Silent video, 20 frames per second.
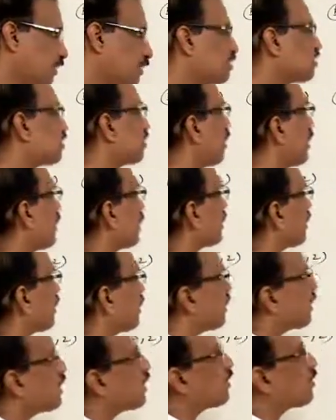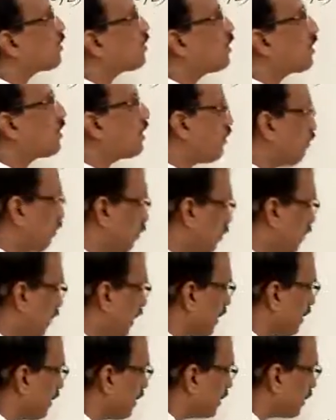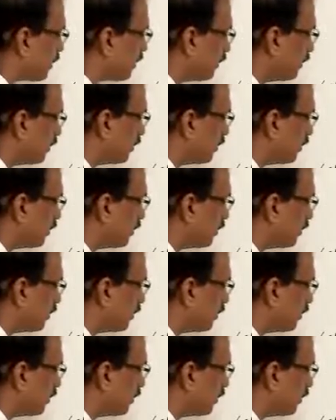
So according to that if you write it,